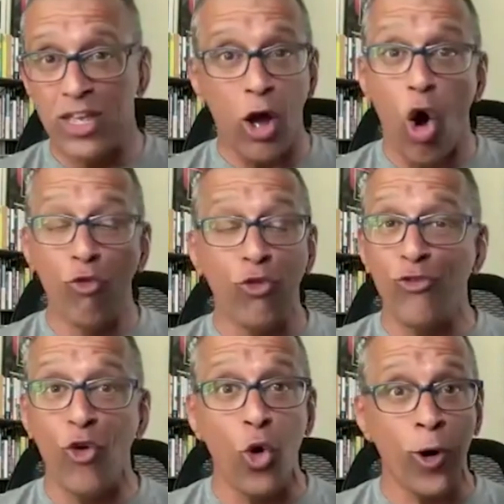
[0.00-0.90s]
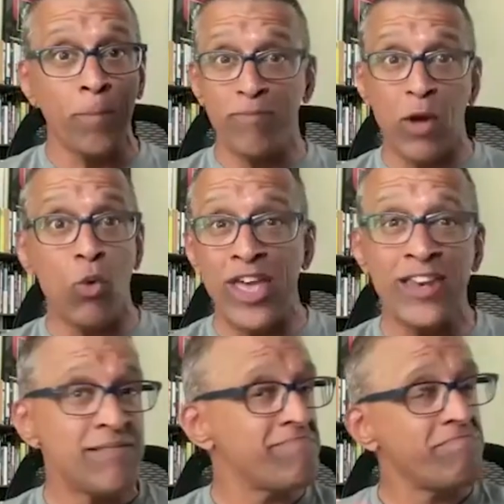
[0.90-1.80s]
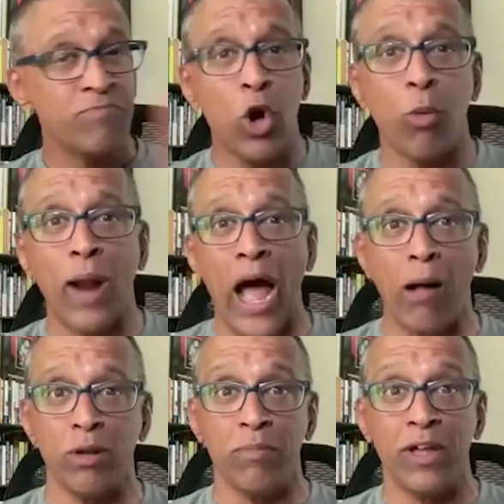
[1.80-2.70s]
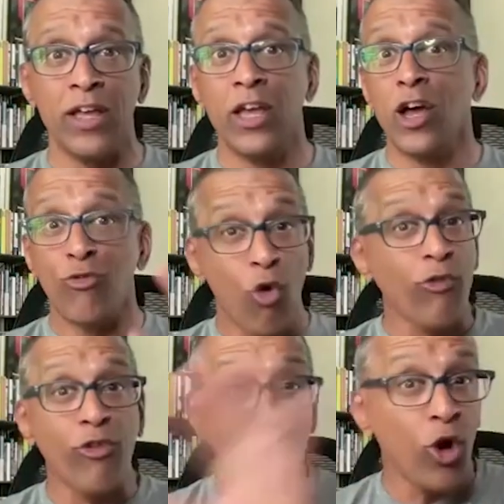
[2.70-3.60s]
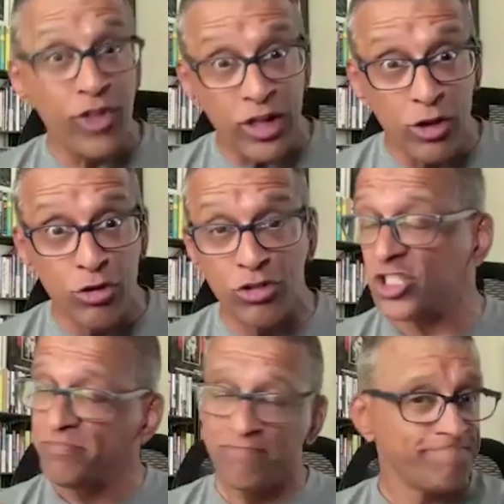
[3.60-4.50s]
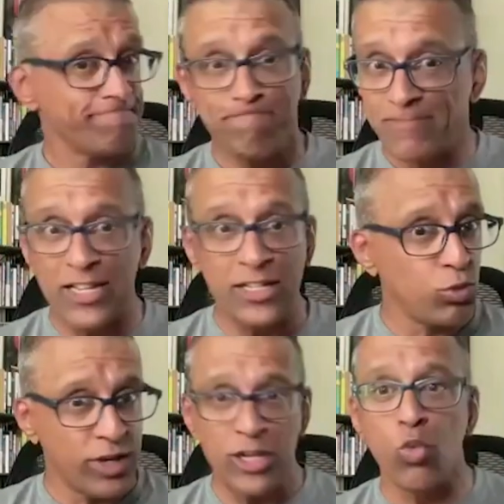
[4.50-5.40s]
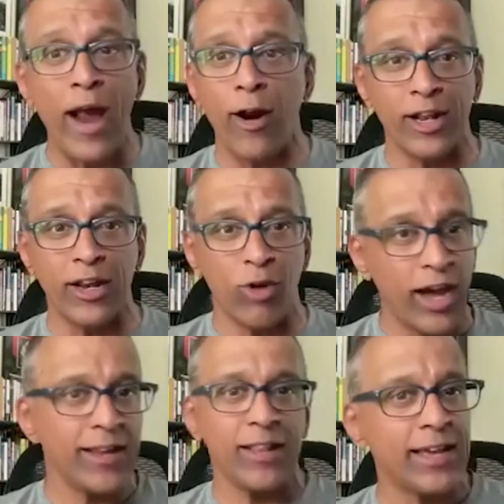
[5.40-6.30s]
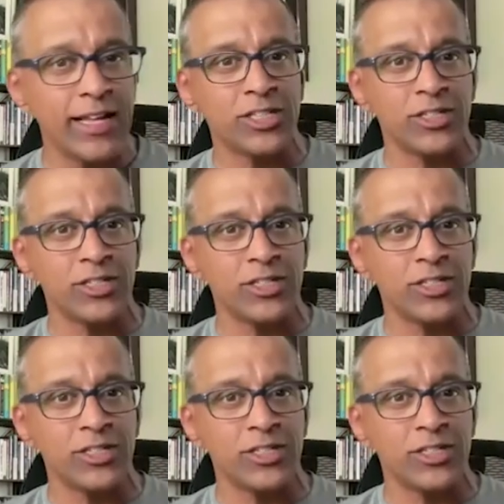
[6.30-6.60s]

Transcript: 0 for 4, they win, no problem. 4 for 4, they lose, he's wearing it, right? Like it's